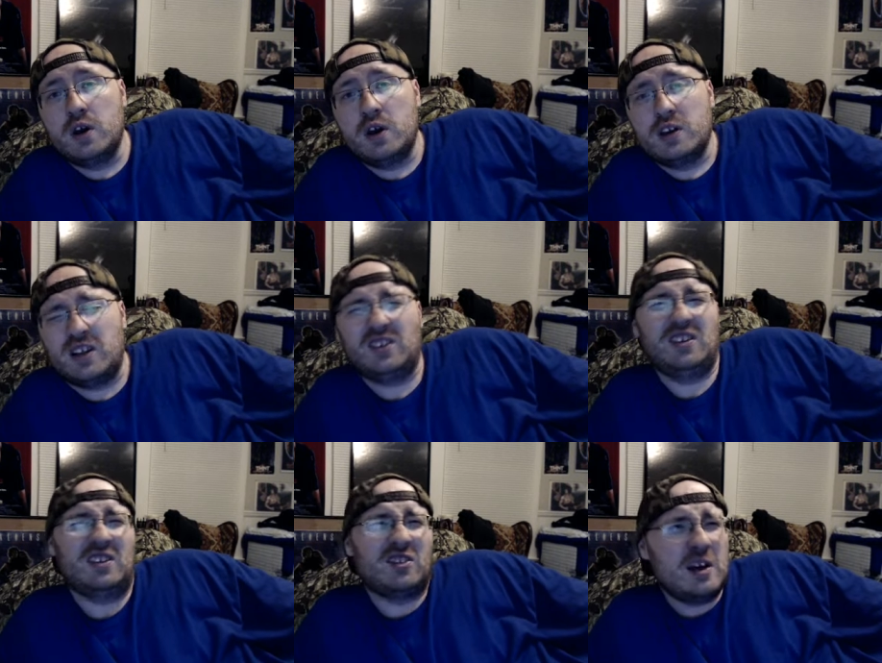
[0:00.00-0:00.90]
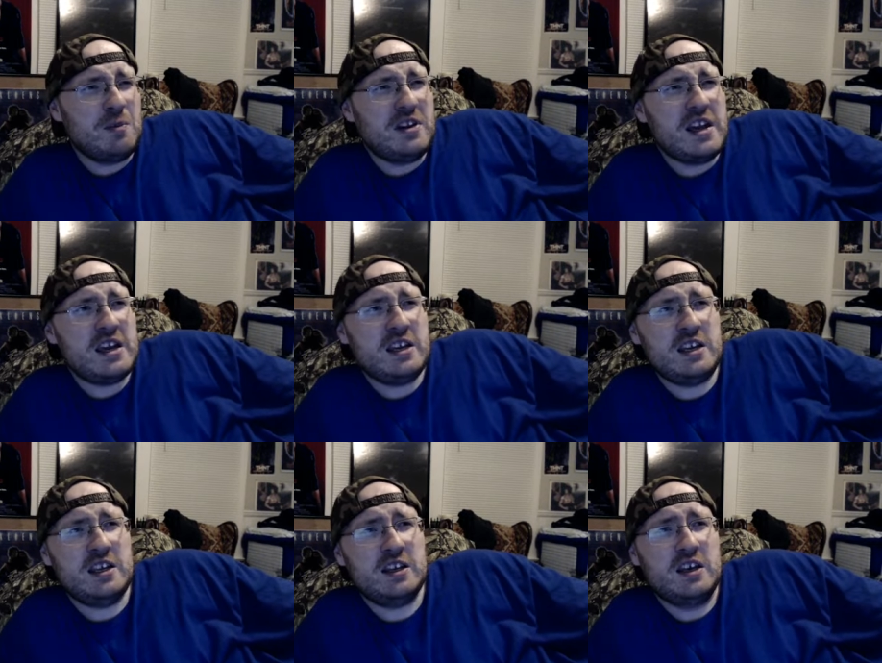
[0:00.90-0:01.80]
because he's
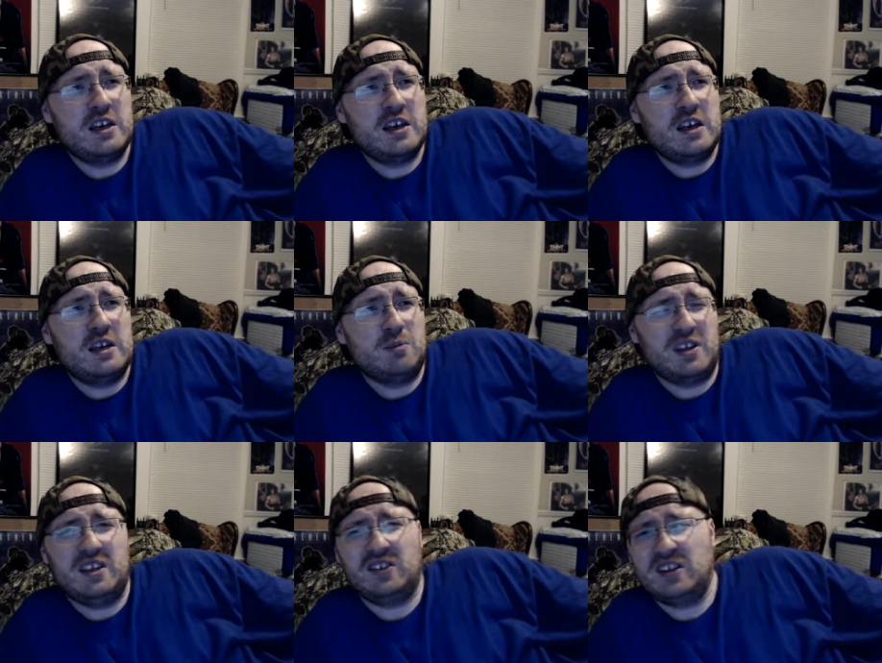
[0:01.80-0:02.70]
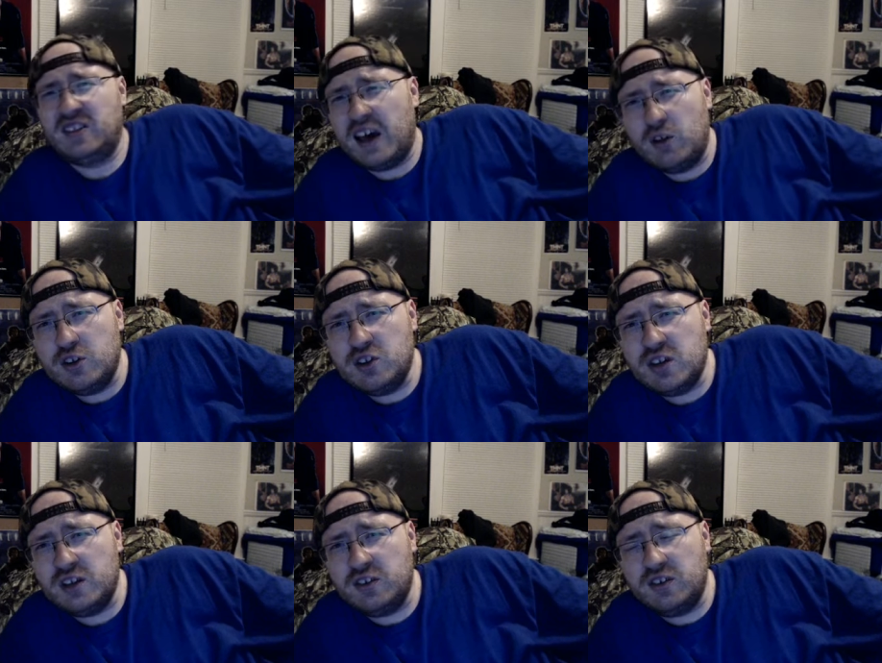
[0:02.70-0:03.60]
intimidating, but he's intelligent.